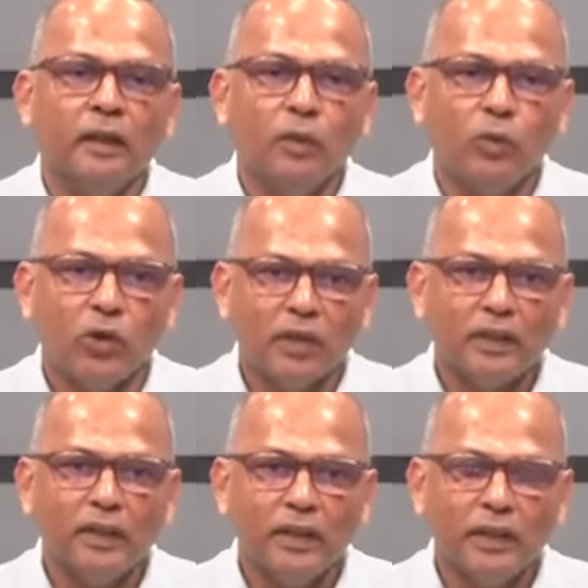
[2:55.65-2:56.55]
worked
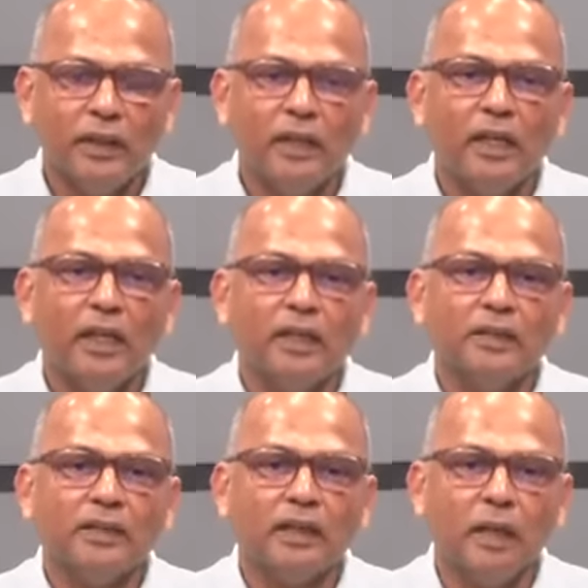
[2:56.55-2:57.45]
in India
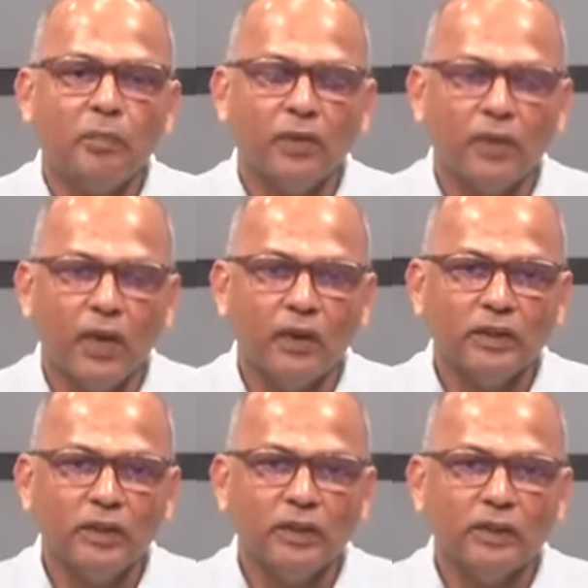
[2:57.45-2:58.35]
as a
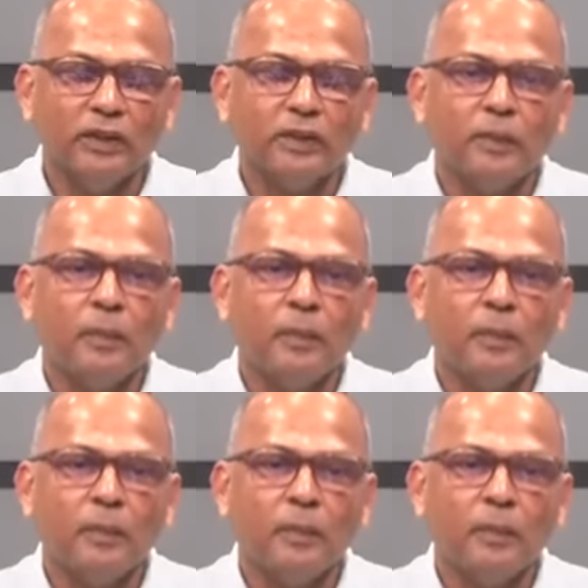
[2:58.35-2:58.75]
pathologist,